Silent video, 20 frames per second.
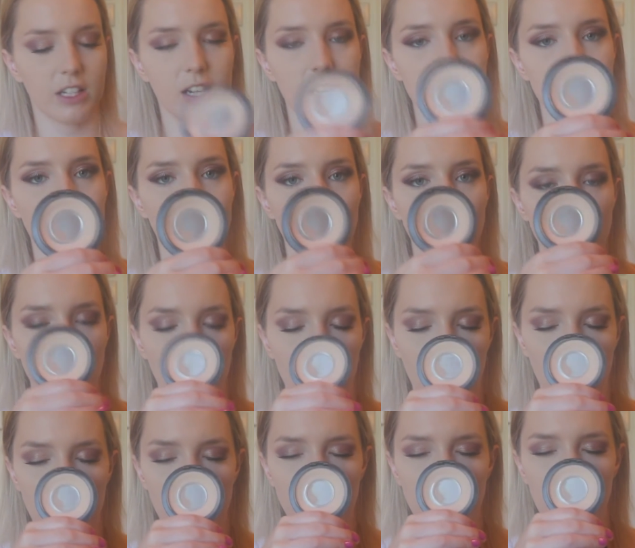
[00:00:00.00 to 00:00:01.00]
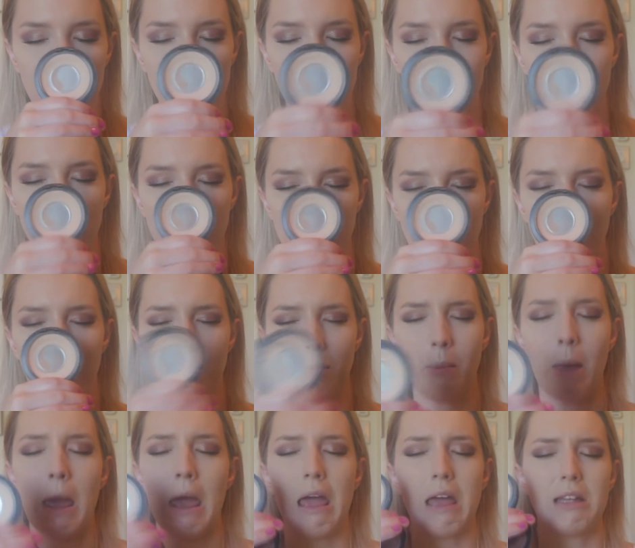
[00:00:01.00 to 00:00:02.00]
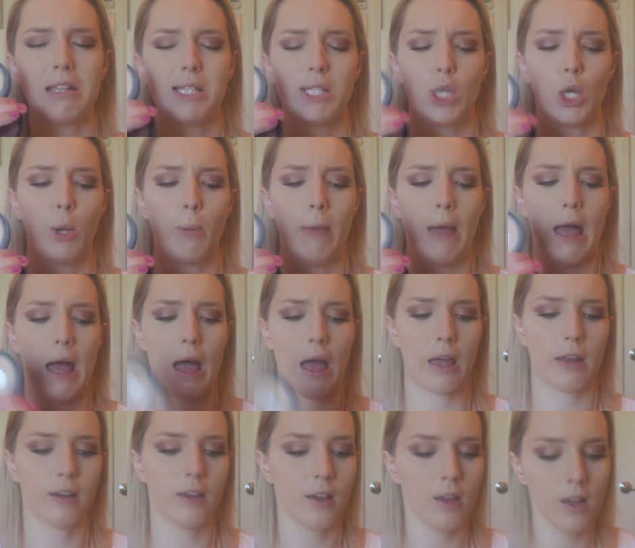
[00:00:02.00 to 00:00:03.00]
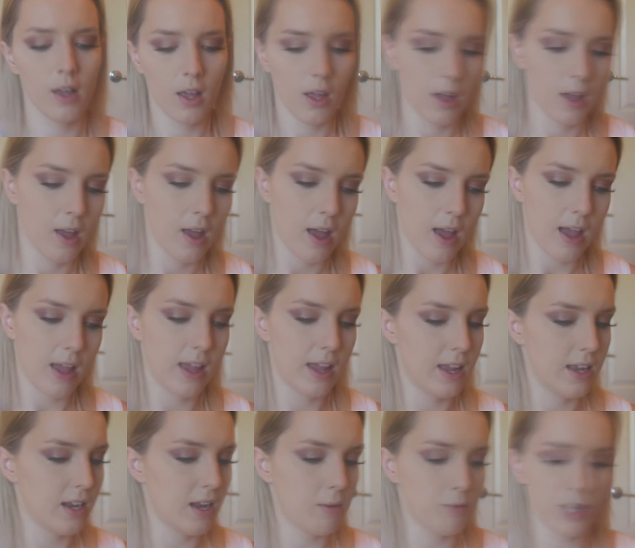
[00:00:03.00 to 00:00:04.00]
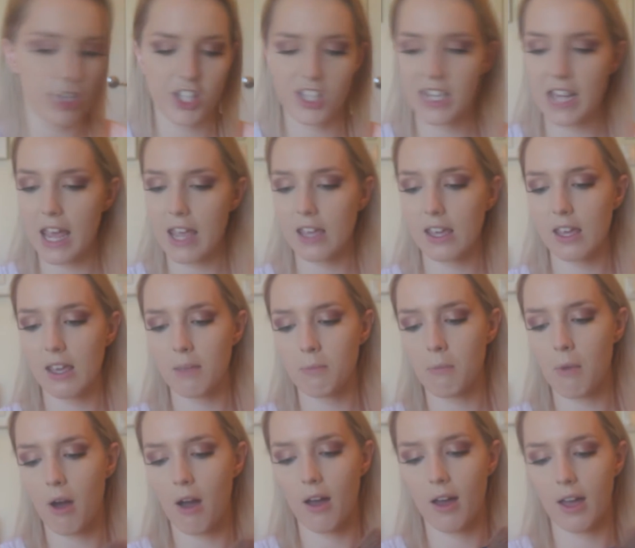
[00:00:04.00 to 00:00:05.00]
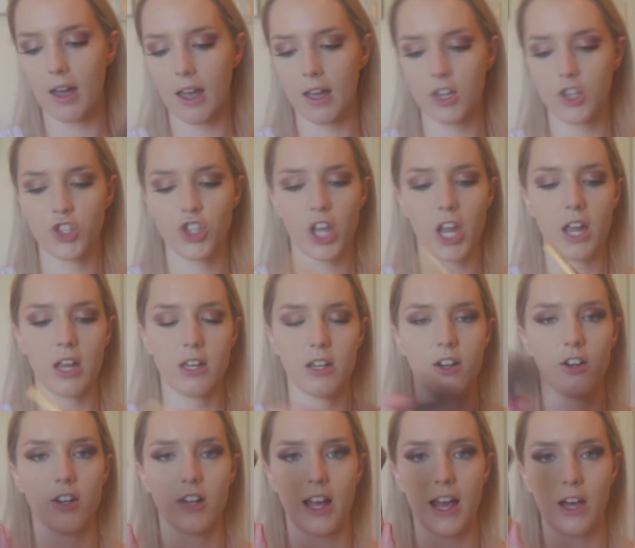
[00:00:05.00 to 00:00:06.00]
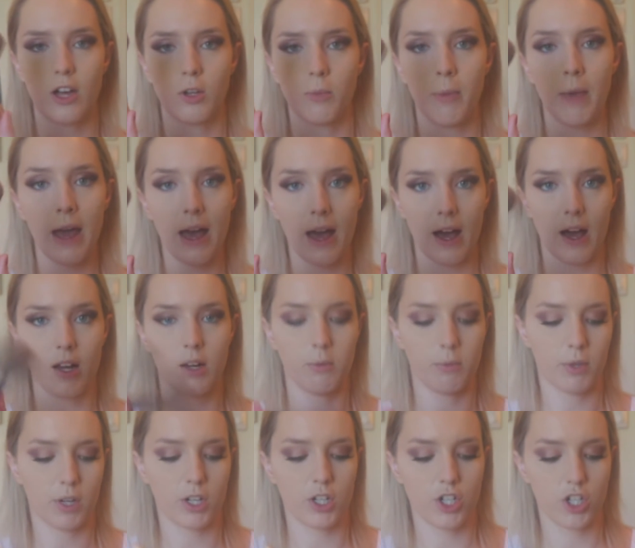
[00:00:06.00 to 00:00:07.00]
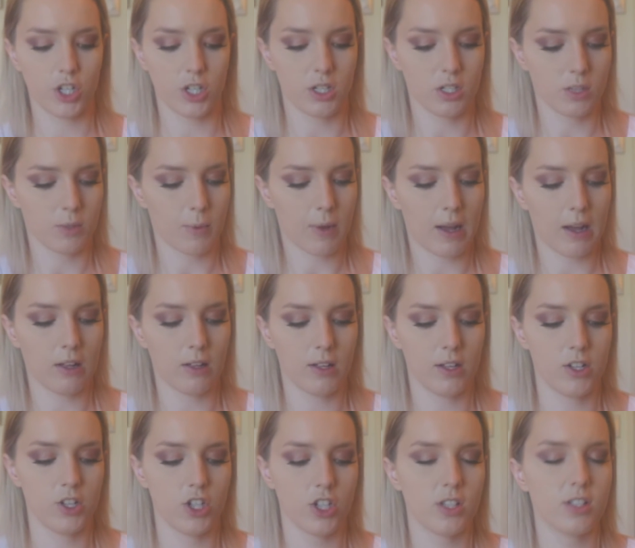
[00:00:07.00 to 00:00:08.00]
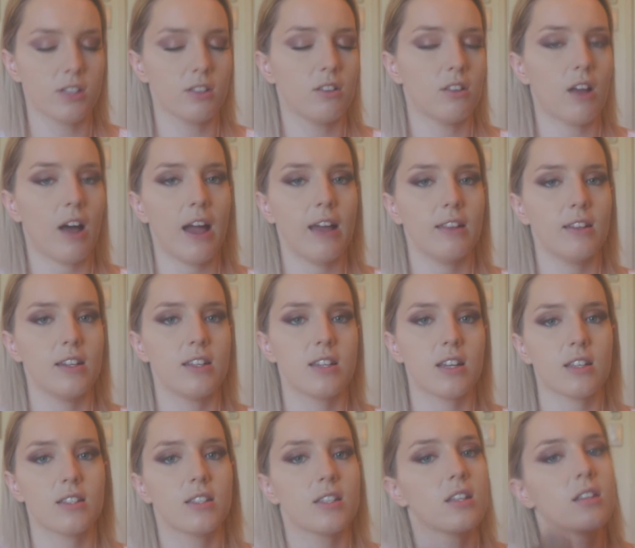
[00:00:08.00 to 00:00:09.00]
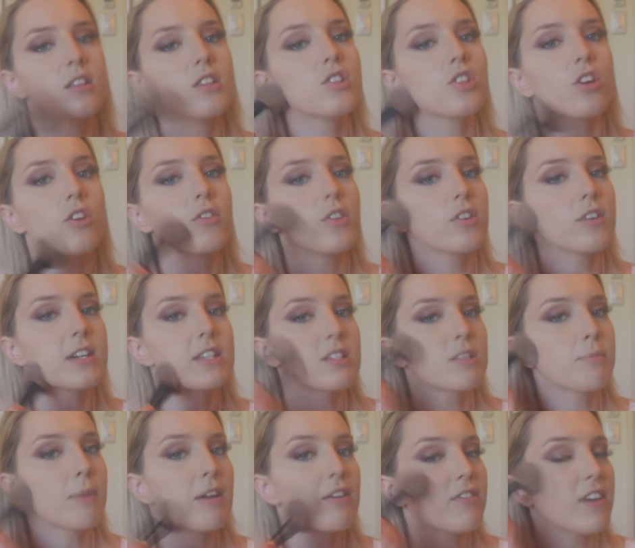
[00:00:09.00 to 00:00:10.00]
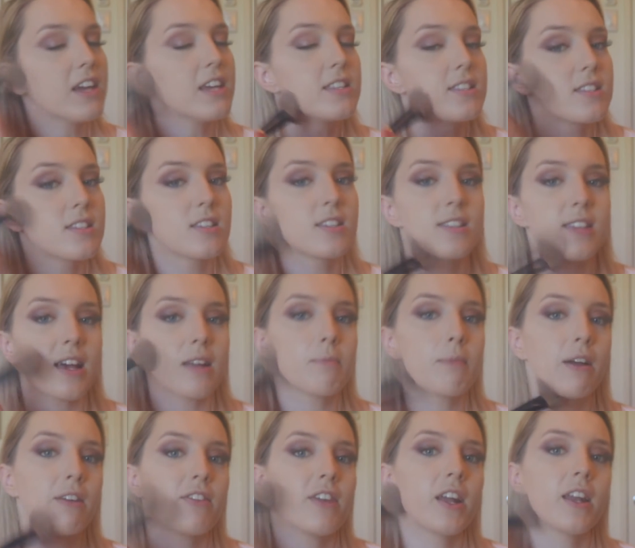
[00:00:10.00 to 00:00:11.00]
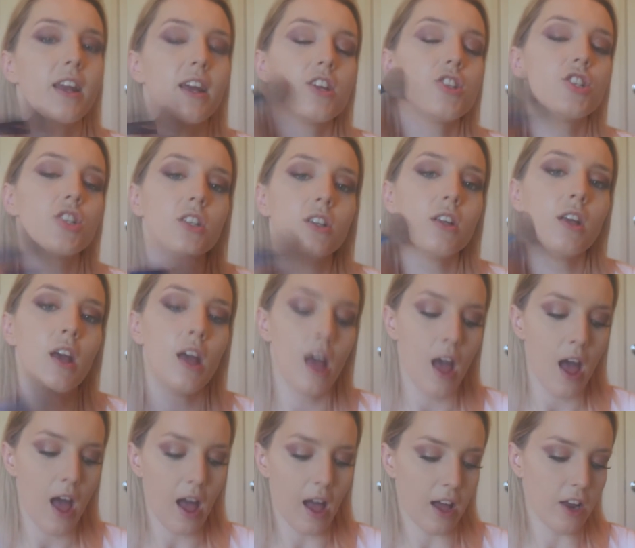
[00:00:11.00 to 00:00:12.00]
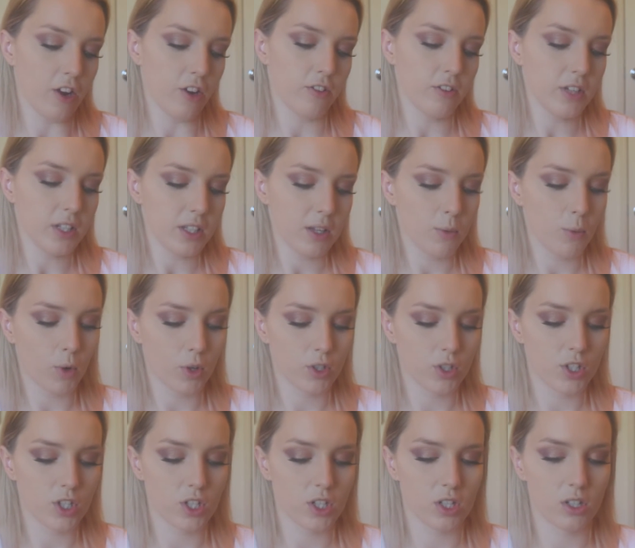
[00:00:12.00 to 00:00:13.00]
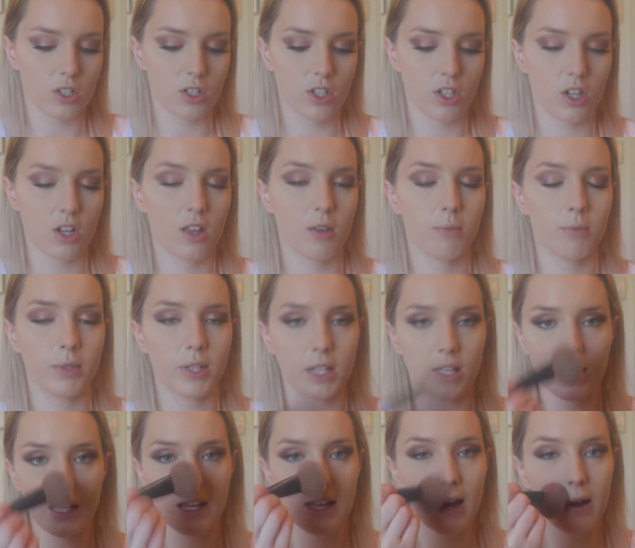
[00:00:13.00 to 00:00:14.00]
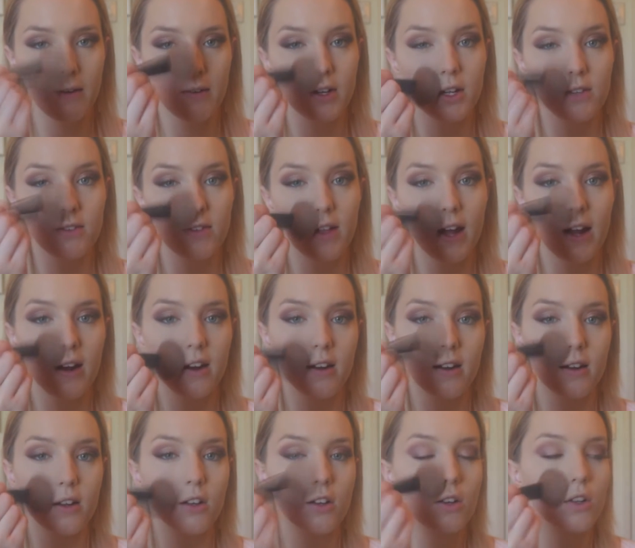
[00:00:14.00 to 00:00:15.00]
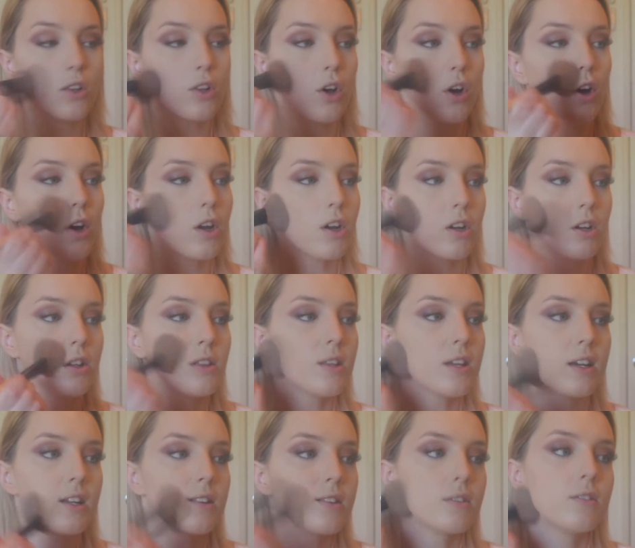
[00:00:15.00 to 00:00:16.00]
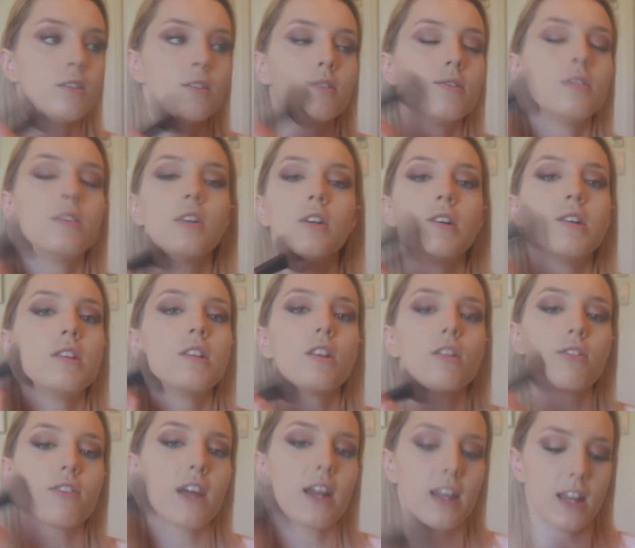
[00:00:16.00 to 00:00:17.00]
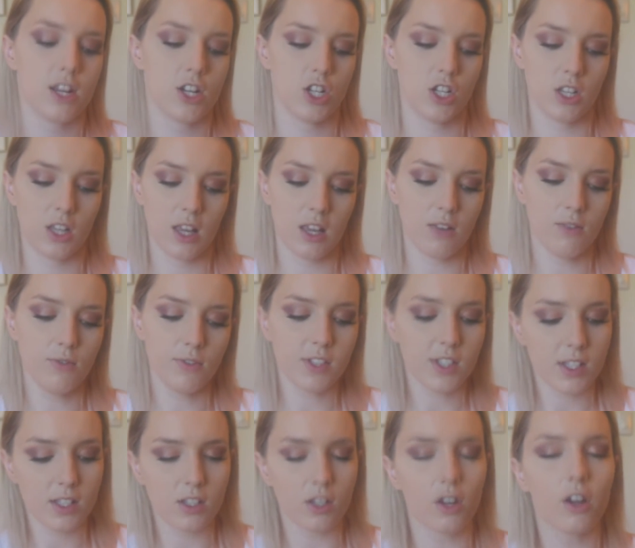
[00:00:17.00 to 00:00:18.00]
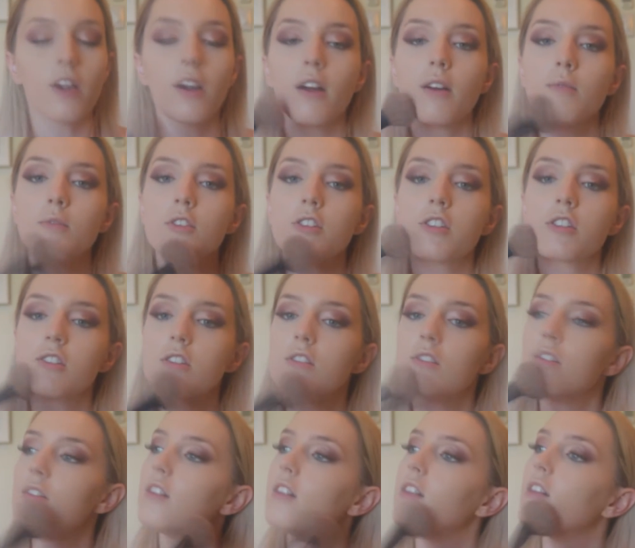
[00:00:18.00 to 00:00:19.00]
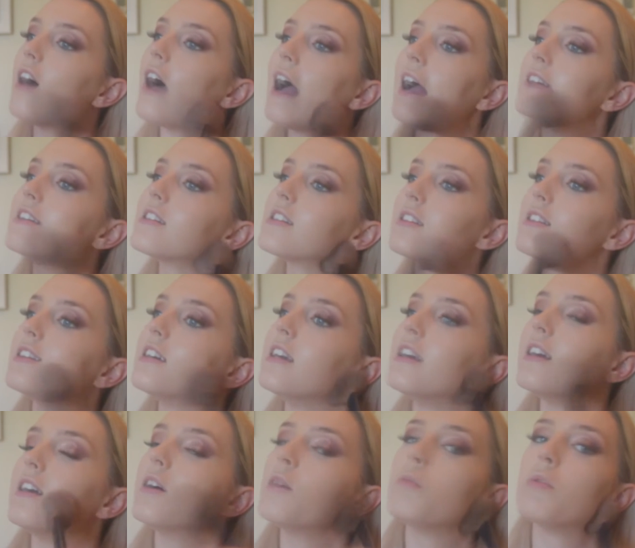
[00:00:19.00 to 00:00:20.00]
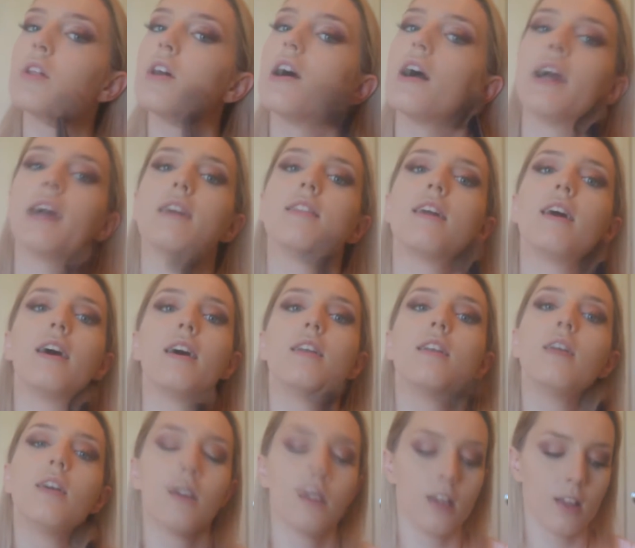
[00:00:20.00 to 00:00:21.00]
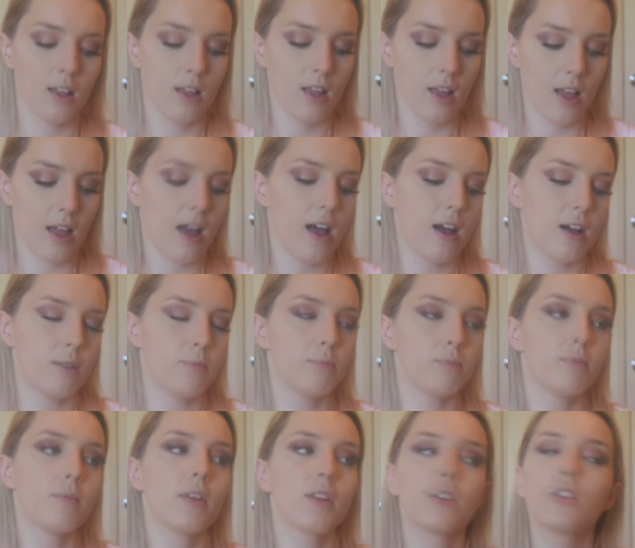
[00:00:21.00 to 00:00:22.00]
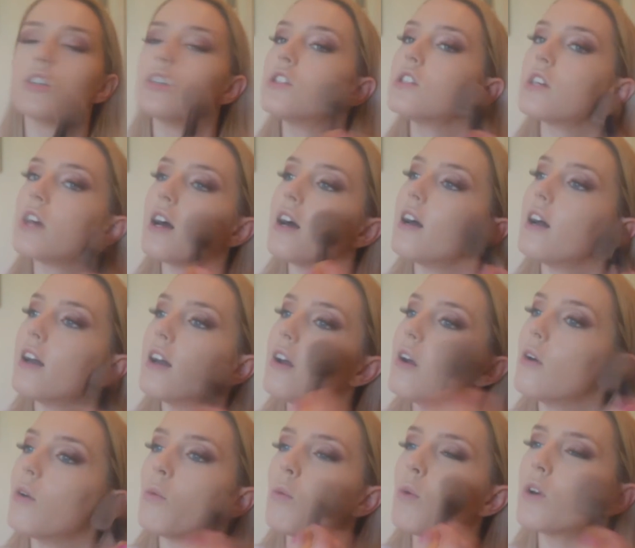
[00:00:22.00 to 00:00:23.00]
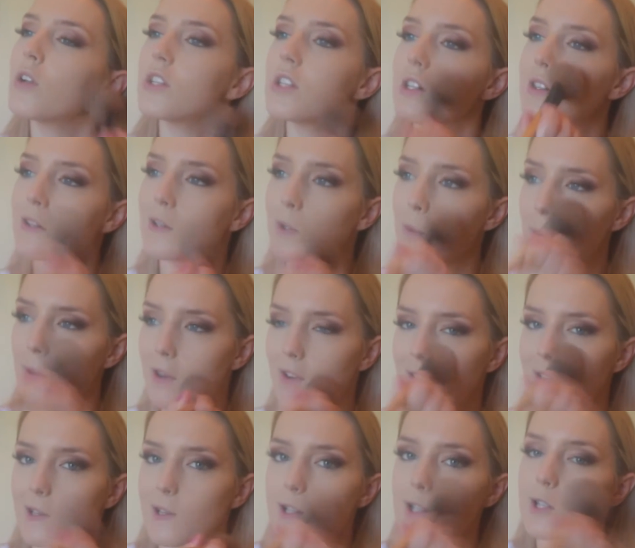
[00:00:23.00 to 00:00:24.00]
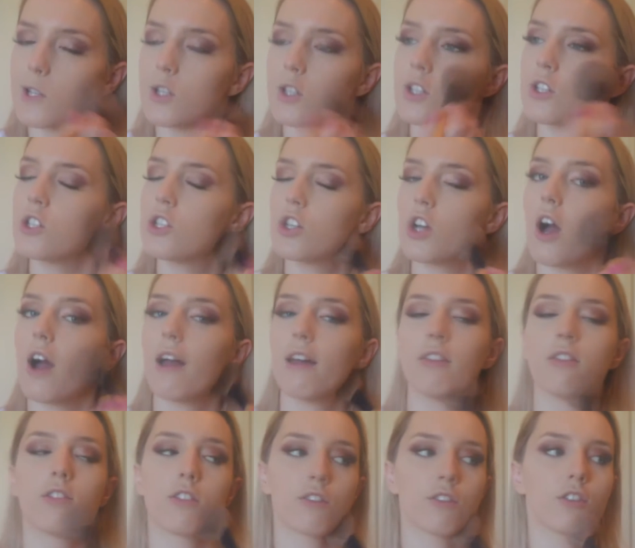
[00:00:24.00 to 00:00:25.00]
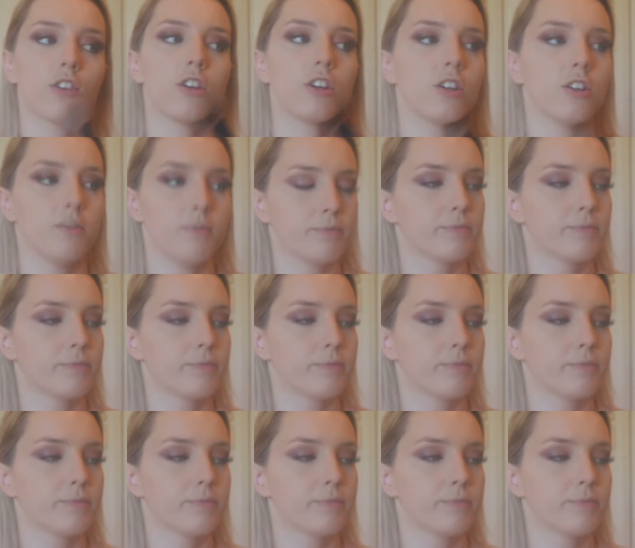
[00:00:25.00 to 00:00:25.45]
need to get a new one because I've hit pan so bad. And I'm just taking my Jane Iredale powder brush as well and just lightly dusting this over the rest of my face to set my foundation. I don't really want to completely get rid of that glow that the foundation gives, so I'm just lightly applying that. Because I want a little bit of it to shine through.